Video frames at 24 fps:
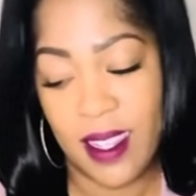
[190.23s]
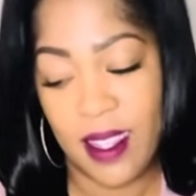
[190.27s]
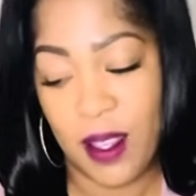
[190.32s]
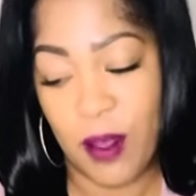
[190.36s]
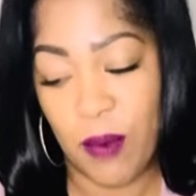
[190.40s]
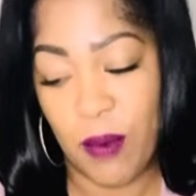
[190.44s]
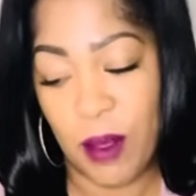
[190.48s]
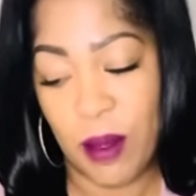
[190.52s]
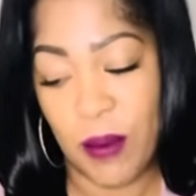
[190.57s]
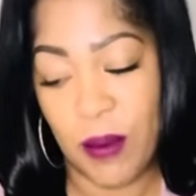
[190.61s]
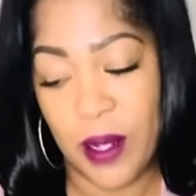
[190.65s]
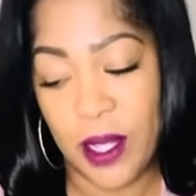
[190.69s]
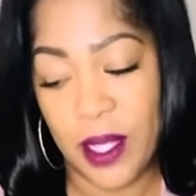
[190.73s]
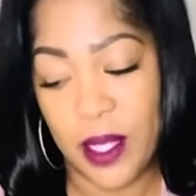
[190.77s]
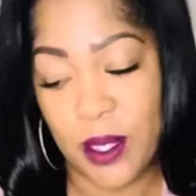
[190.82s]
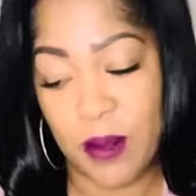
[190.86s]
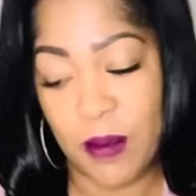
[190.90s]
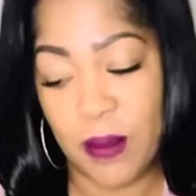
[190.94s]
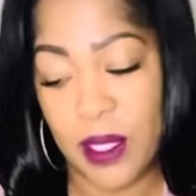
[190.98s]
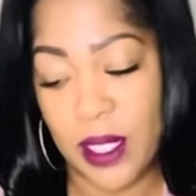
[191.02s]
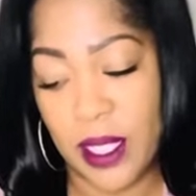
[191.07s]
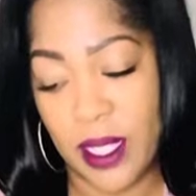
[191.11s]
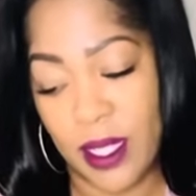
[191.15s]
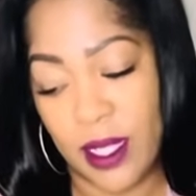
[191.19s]
maybe that's
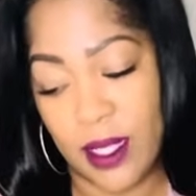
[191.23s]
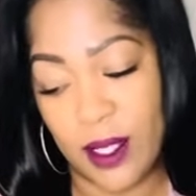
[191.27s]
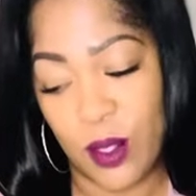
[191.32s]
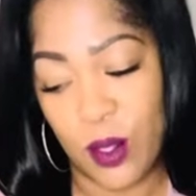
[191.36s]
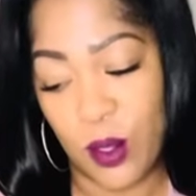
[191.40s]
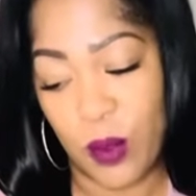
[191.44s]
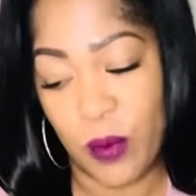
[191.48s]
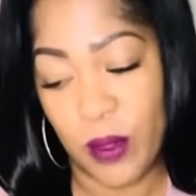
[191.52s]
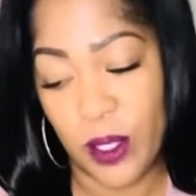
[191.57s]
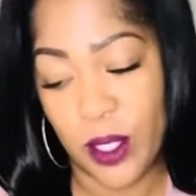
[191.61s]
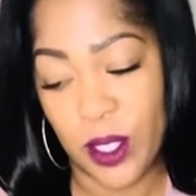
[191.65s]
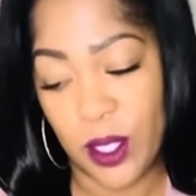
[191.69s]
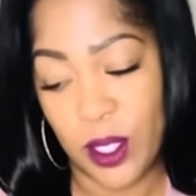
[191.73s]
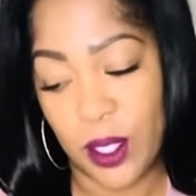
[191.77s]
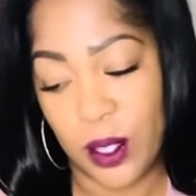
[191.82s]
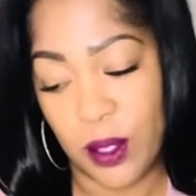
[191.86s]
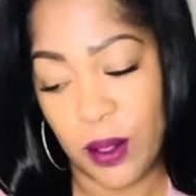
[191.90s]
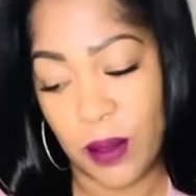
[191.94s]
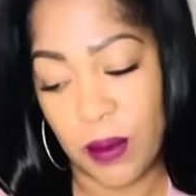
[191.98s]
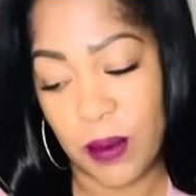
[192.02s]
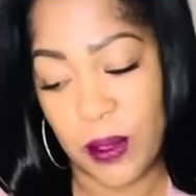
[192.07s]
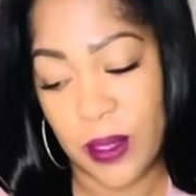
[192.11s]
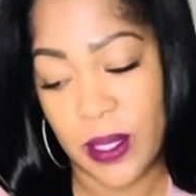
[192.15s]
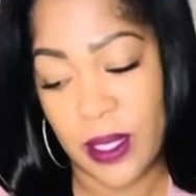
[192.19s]
me getting too much in
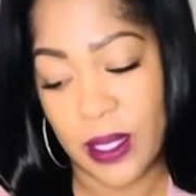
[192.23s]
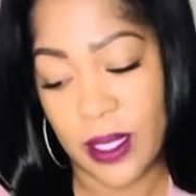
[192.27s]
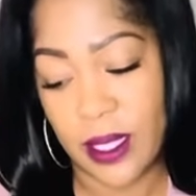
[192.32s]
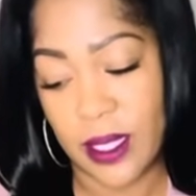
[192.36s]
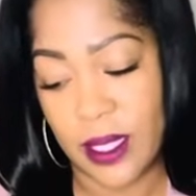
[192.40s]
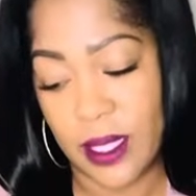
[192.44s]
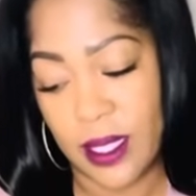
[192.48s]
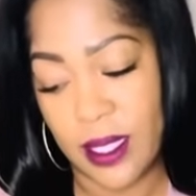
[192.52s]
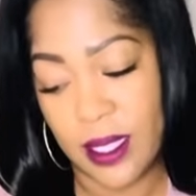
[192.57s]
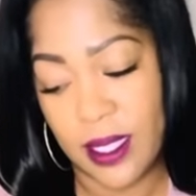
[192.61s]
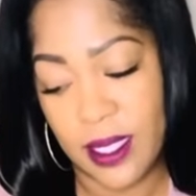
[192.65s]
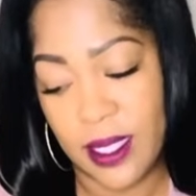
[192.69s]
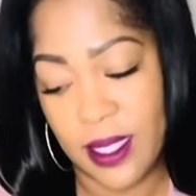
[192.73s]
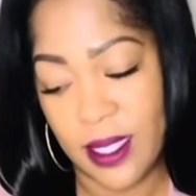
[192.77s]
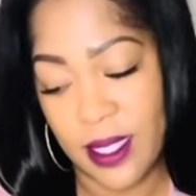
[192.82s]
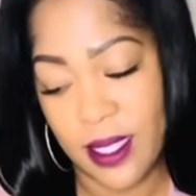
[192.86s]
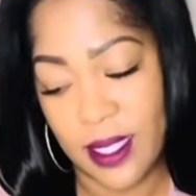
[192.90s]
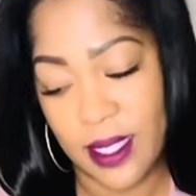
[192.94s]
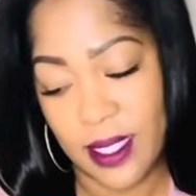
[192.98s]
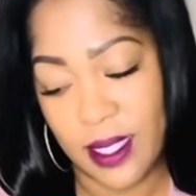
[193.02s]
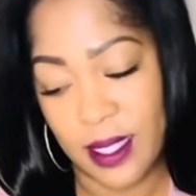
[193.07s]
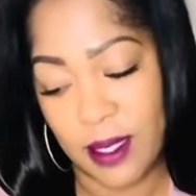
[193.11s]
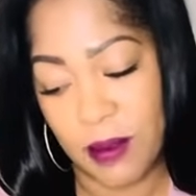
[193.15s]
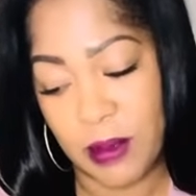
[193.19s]
your business.
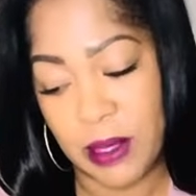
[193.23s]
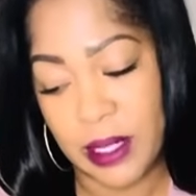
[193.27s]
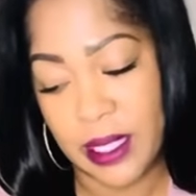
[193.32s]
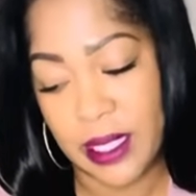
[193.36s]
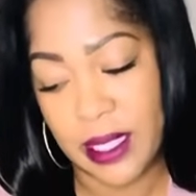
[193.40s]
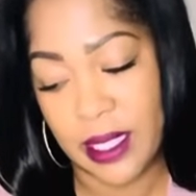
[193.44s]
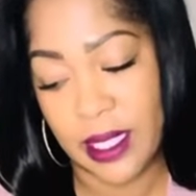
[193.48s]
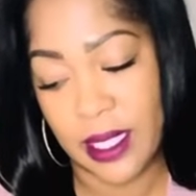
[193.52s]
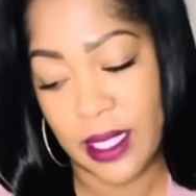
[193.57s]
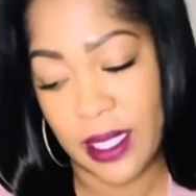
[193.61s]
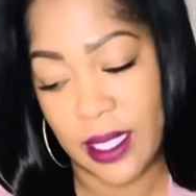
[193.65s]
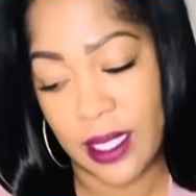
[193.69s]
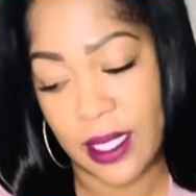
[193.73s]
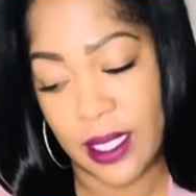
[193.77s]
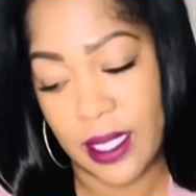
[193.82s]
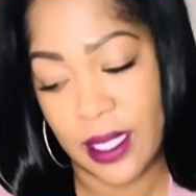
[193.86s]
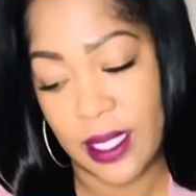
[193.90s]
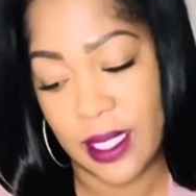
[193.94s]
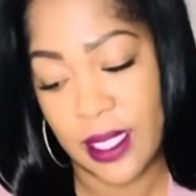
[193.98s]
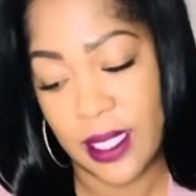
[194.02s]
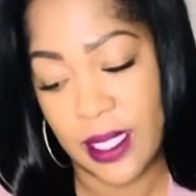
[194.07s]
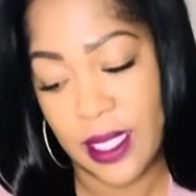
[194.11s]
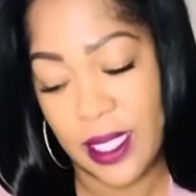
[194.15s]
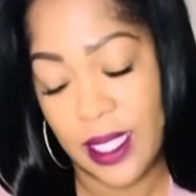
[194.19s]
Let me see here.
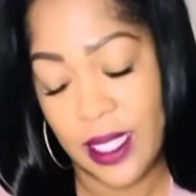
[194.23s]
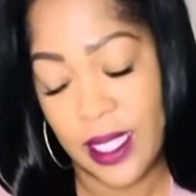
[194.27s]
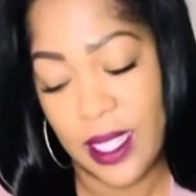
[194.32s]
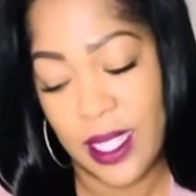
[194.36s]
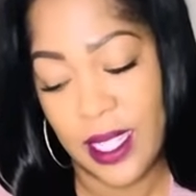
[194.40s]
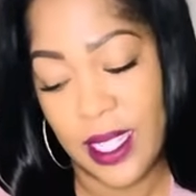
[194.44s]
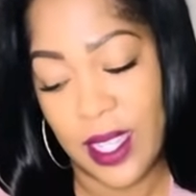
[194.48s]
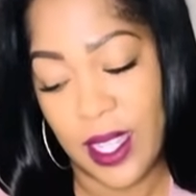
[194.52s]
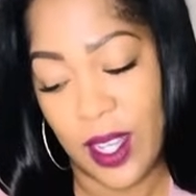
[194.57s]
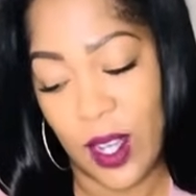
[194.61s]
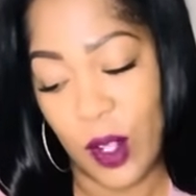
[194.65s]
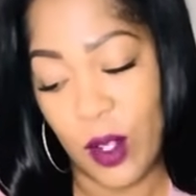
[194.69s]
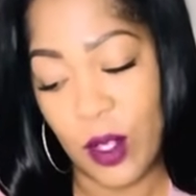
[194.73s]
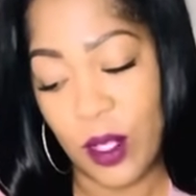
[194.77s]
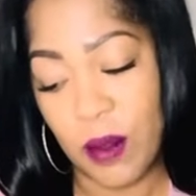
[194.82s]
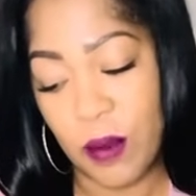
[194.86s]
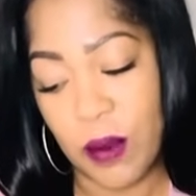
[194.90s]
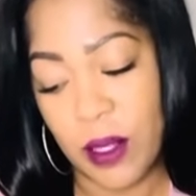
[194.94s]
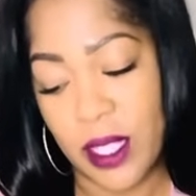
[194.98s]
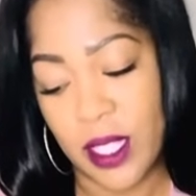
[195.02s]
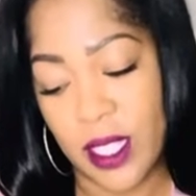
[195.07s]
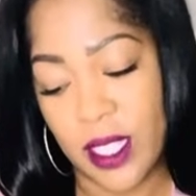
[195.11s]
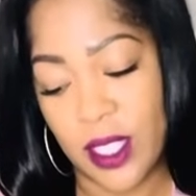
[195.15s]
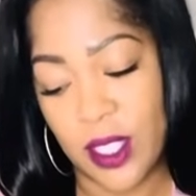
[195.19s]
Only
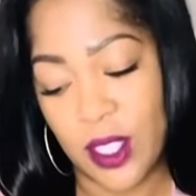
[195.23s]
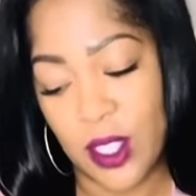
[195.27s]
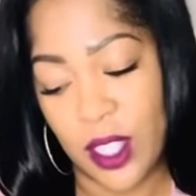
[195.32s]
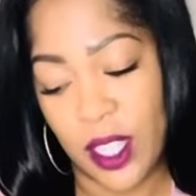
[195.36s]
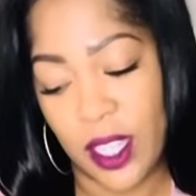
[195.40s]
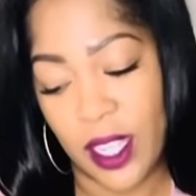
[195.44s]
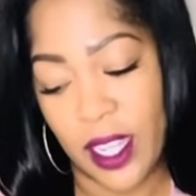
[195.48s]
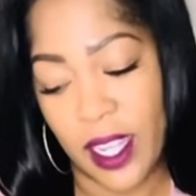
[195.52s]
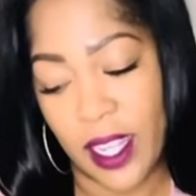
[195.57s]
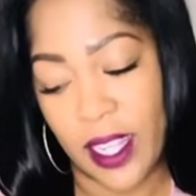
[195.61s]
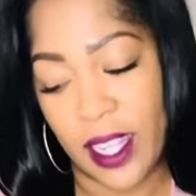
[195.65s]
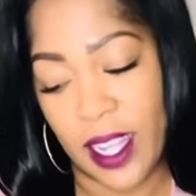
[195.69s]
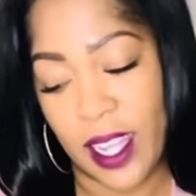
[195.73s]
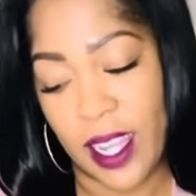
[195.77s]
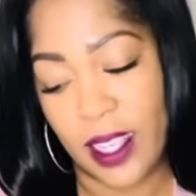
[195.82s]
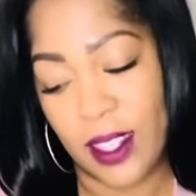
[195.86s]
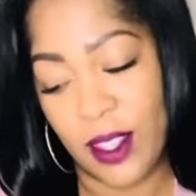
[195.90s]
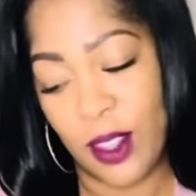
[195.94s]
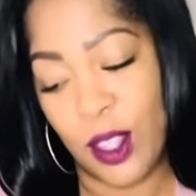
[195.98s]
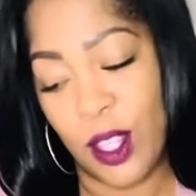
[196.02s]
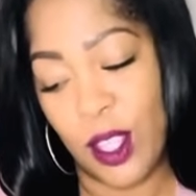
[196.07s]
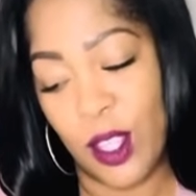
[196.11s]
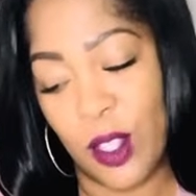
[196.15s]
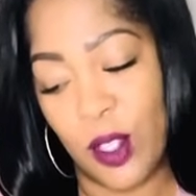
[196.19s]
because like, I, I
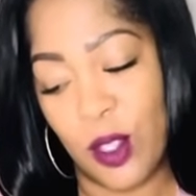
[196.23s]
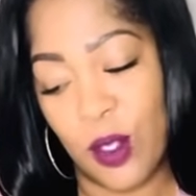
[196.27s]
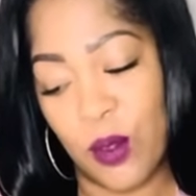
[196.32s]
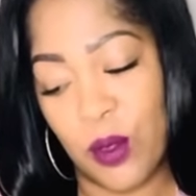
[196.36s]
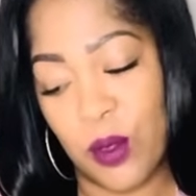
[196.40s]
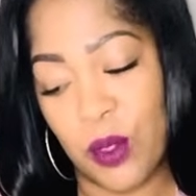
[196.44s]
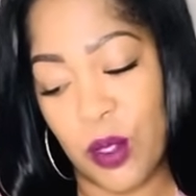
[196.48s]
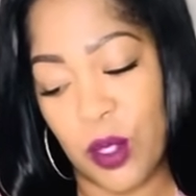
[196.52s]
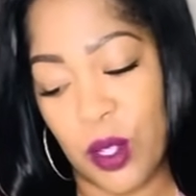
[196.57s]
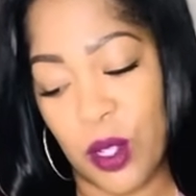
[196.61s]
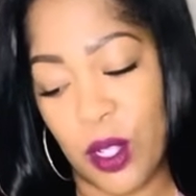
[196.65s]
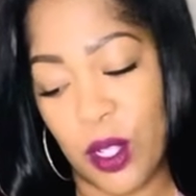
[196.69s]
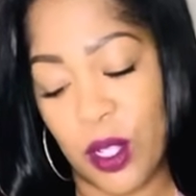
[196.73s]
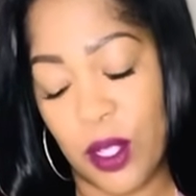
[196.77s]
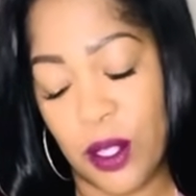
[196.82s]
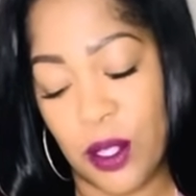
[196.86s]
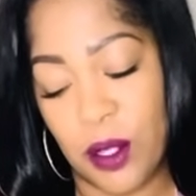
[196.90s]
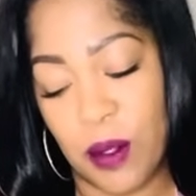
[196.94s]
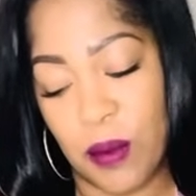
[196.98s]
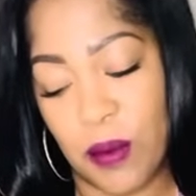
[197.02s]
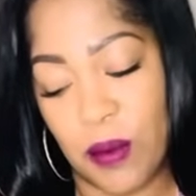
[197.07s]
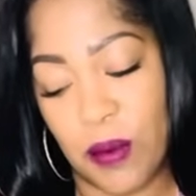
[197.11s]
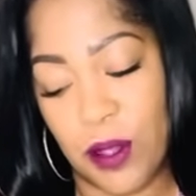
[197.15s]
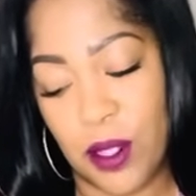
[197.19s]
think you saw
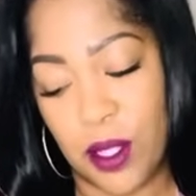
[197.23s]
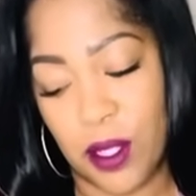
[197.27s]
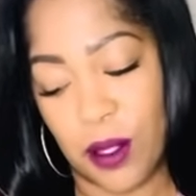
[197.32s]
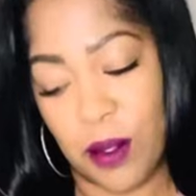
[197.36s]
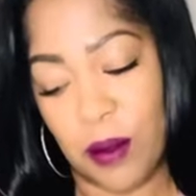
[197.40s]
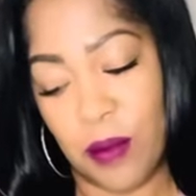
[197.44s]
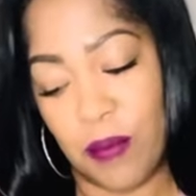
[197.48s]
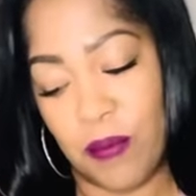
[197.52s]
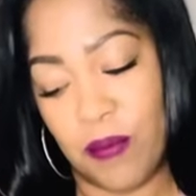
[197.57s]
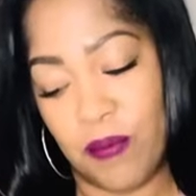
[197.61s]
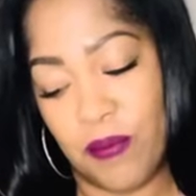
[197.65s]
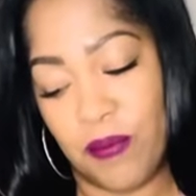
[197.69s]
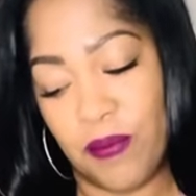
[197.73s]
the, the,